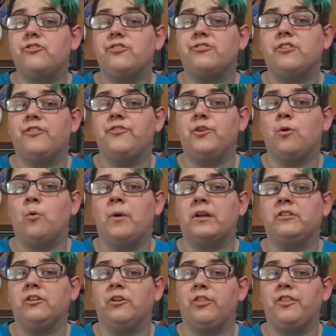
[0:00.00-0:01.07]
just a few quick
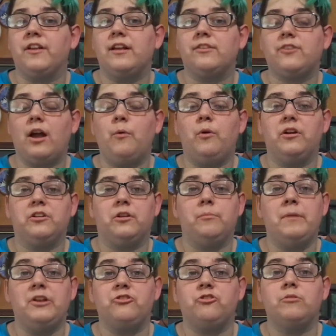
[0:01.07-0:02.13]
little things I want to
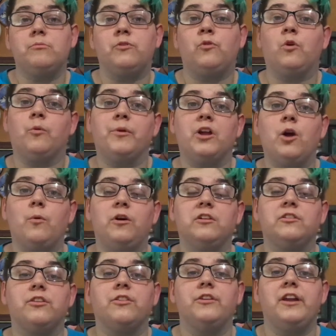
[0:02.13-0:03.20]
mention before we go on
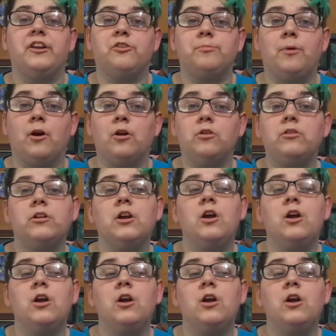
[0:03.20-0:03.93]
to the next part